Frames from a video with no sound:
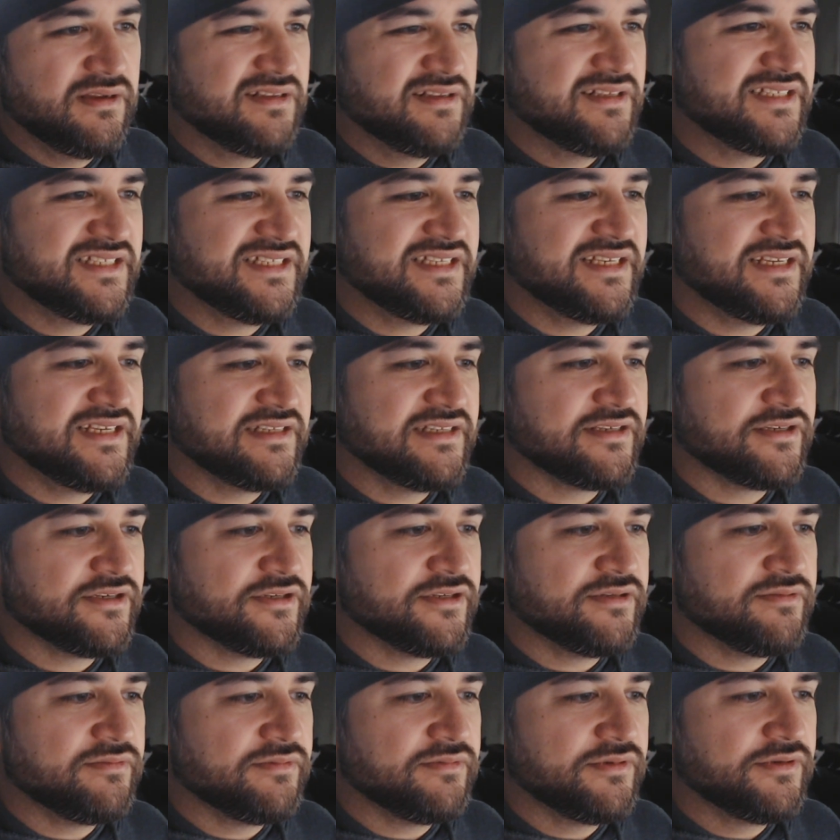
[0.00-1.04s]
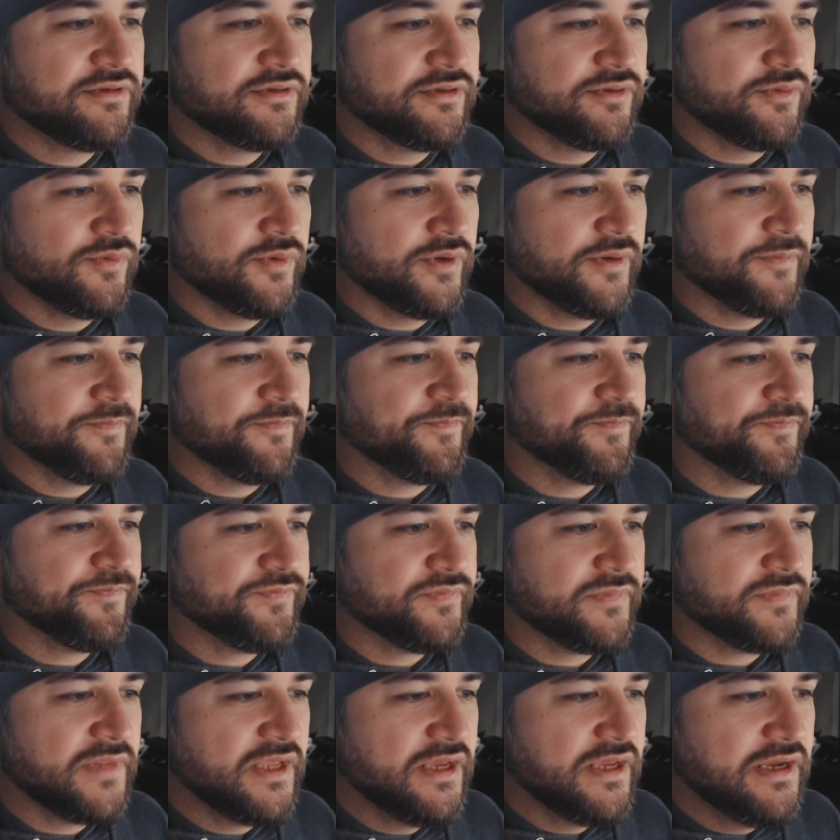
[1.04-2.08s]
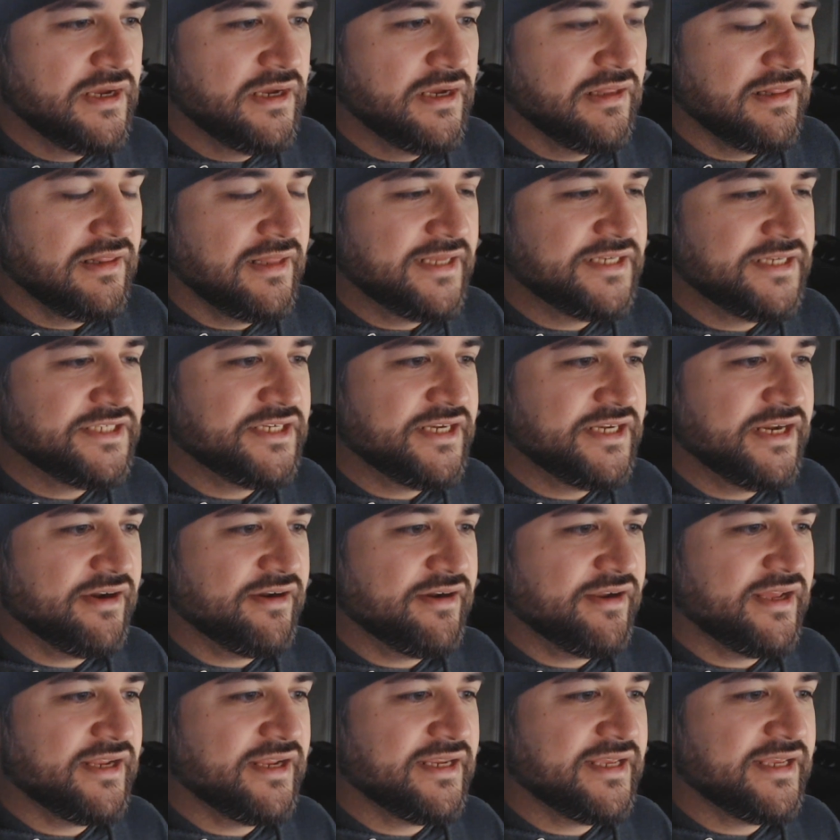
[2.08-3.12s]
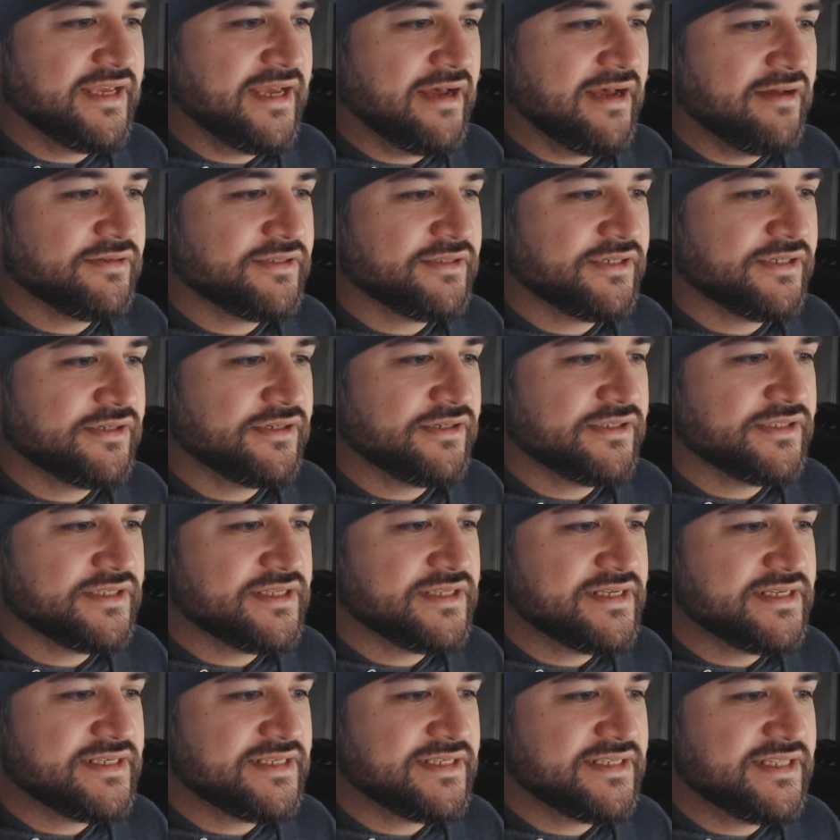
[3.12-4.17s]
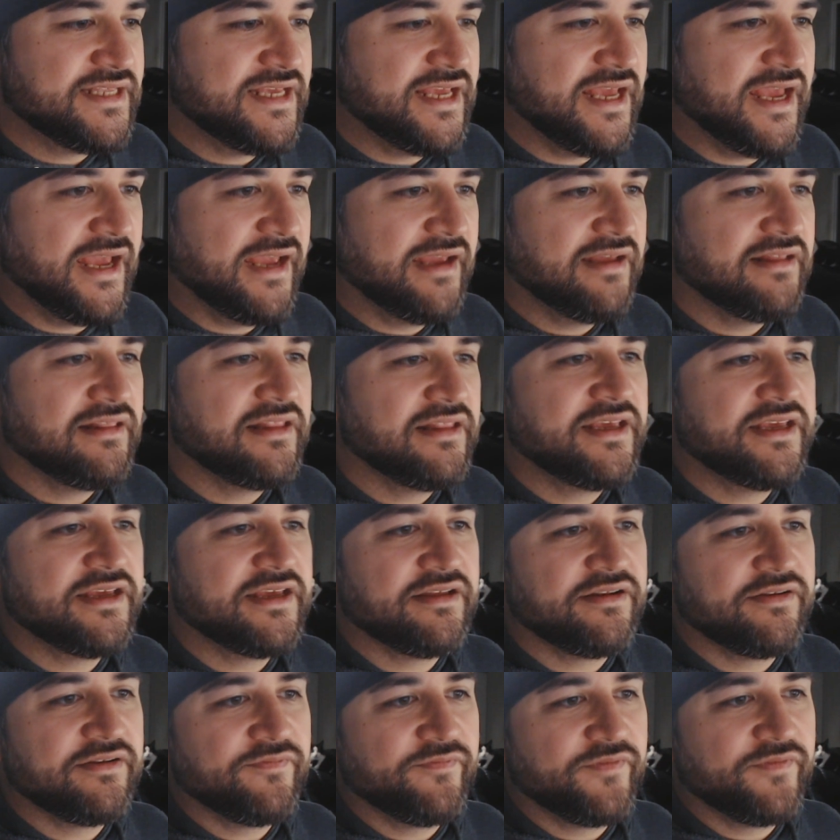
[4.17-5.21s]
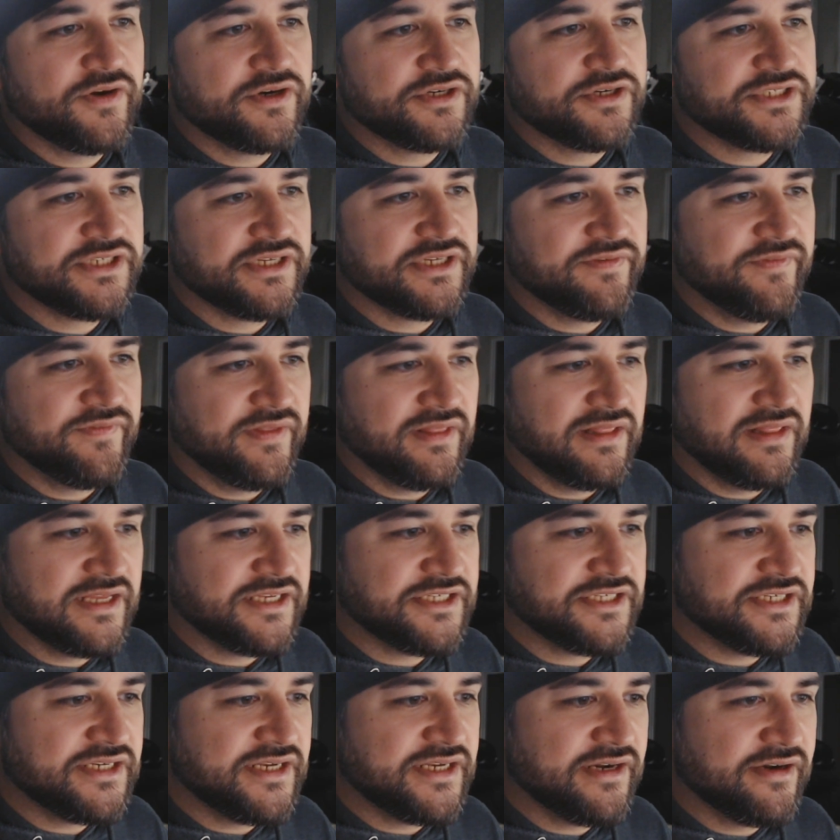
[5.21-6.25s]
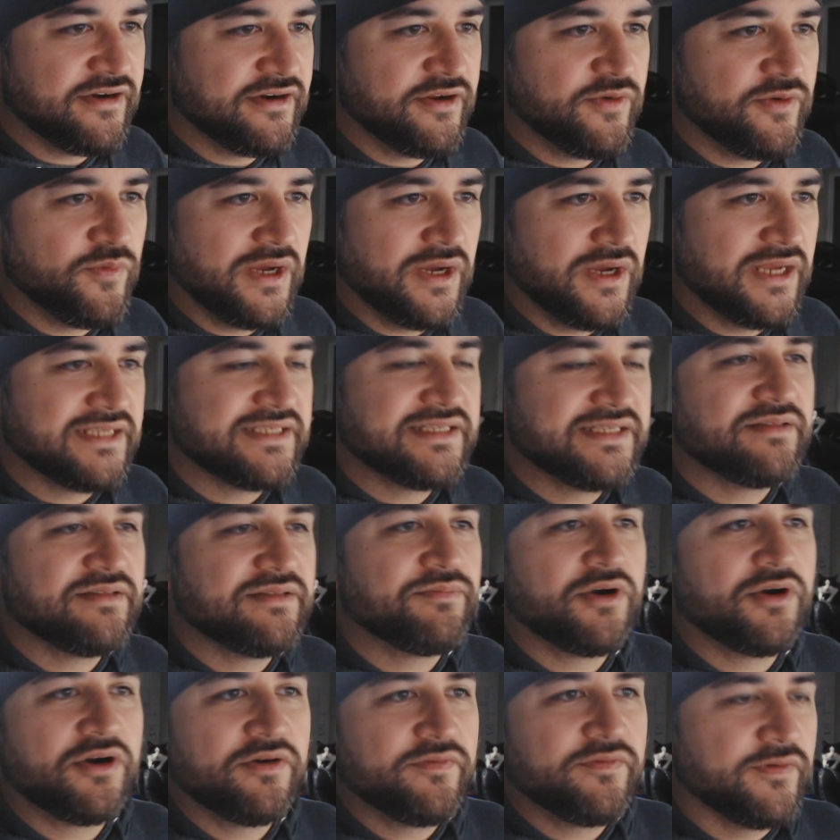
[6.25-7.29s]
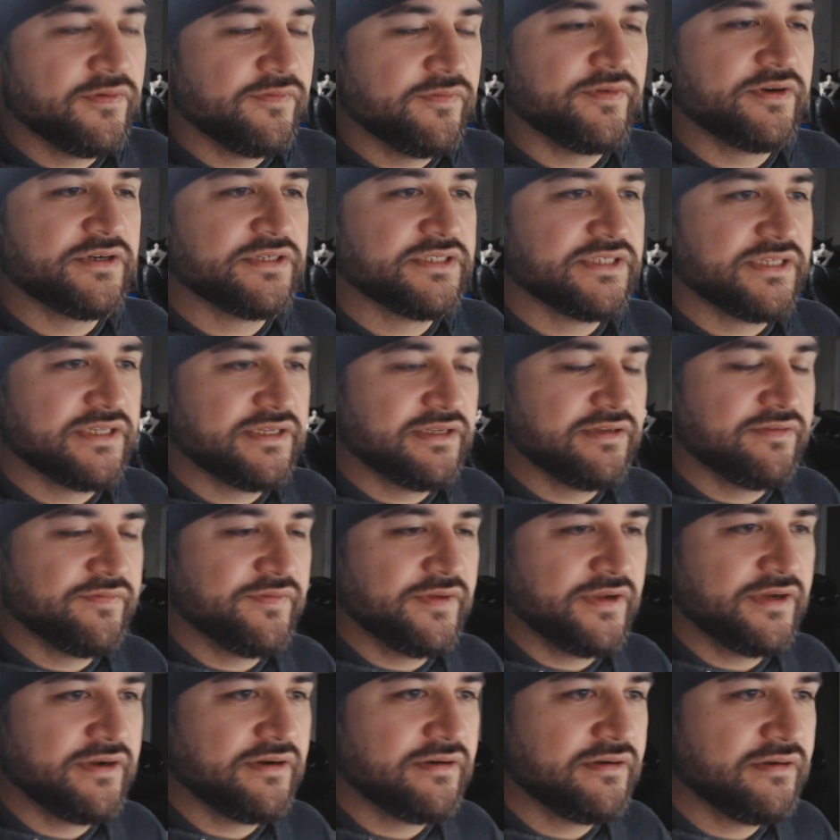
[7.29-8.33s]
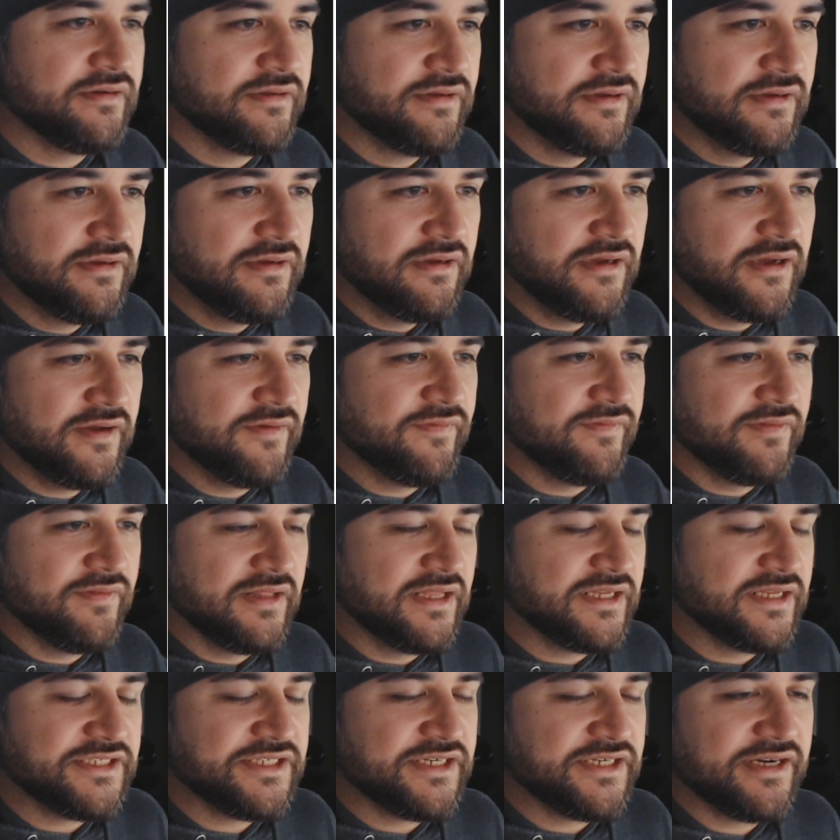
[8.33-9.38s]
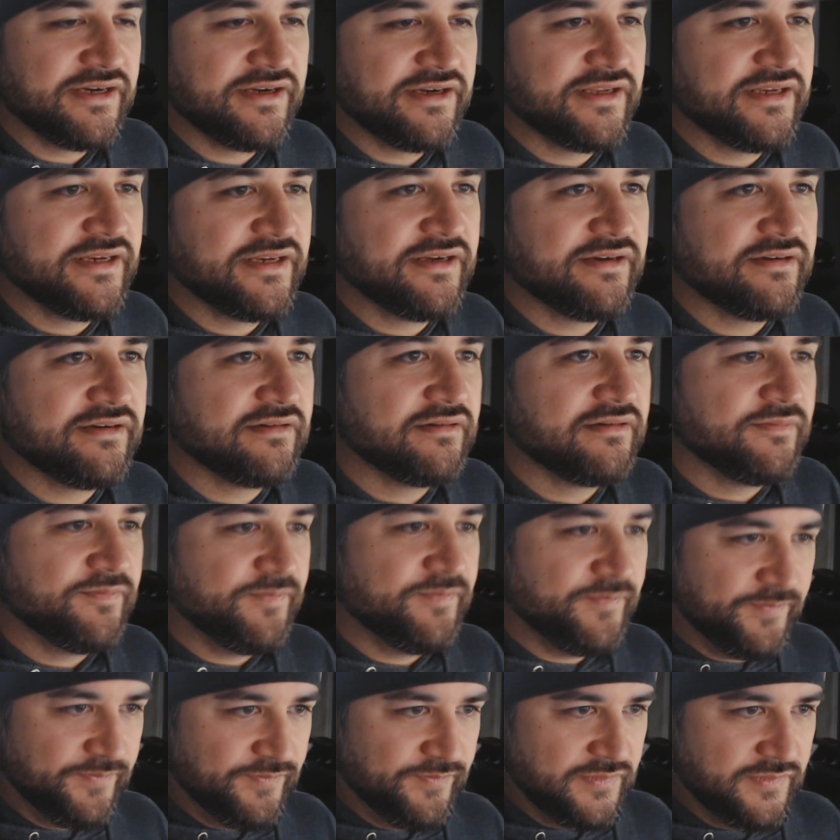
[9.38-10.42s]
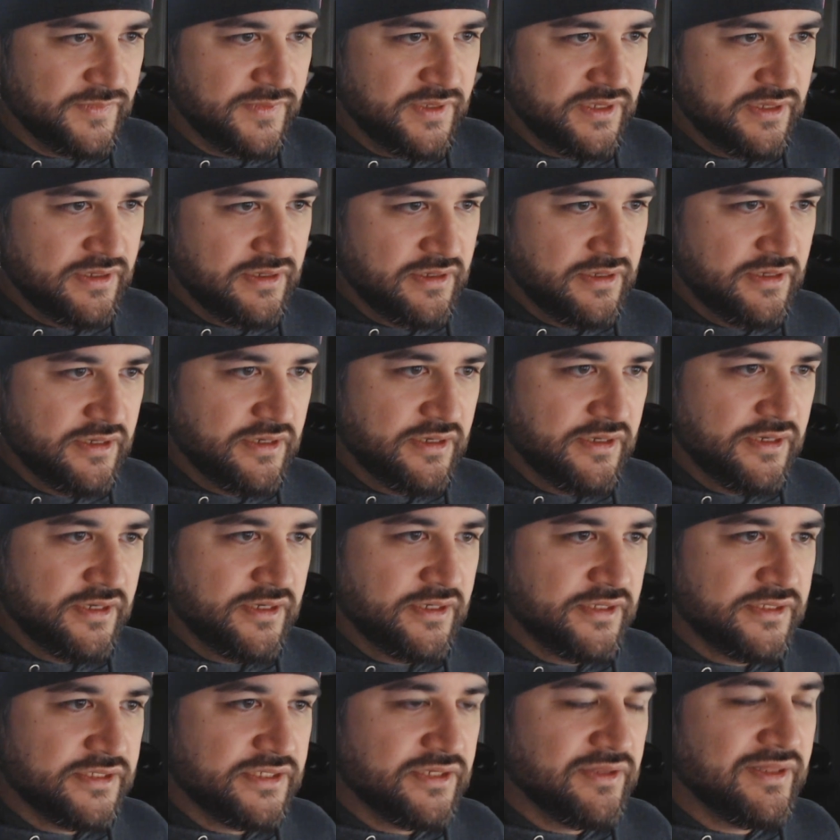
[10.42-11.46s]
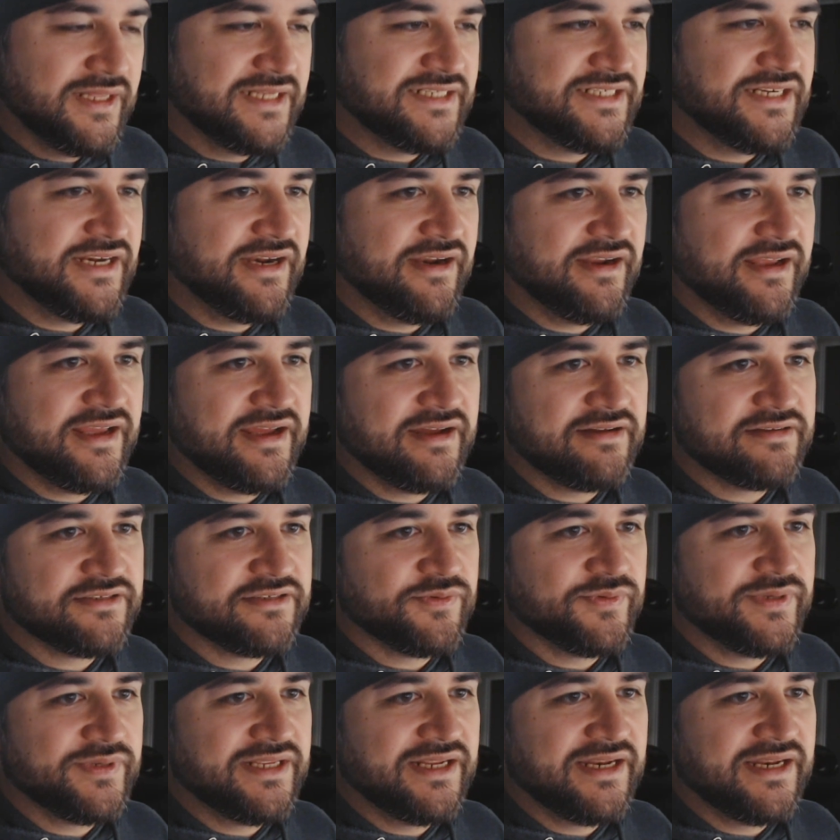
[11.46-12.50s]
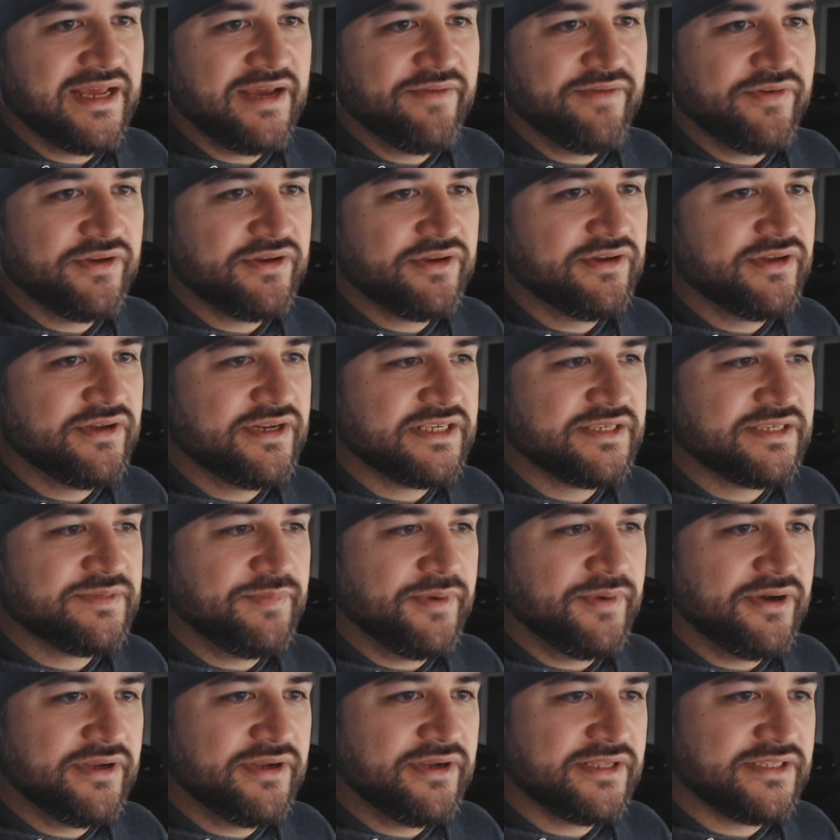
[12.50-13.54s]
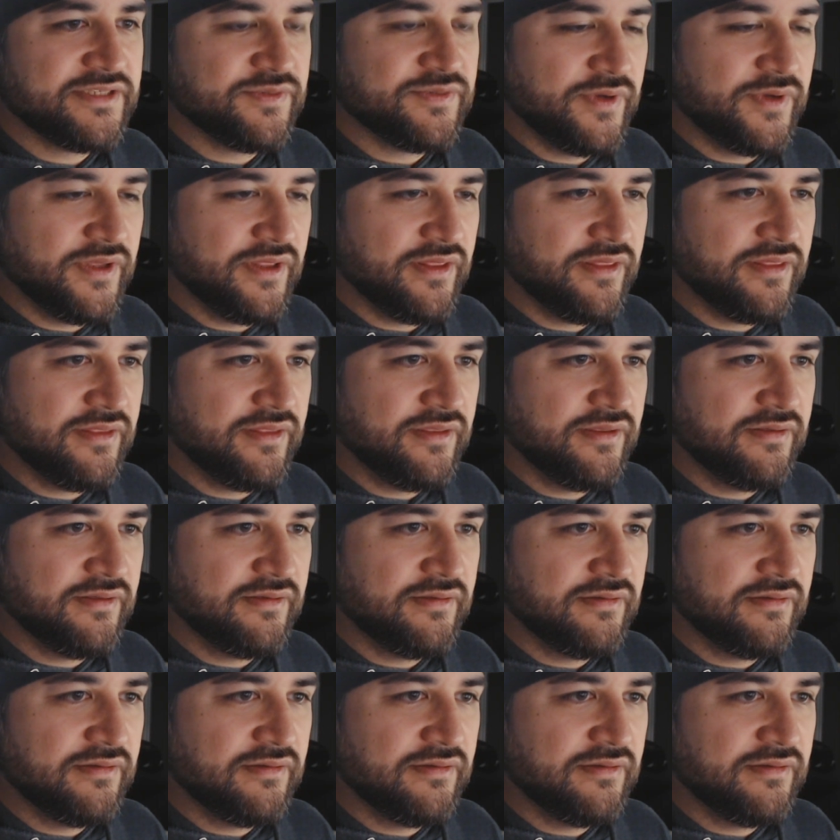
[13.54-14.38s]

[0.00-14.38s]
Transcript: C is a good one. Legendary Encounters. This is the Alien version of Legendary. Why isn't the Marvel version of Legendary in here? So Legendary Encounters we didn't have a good experience with.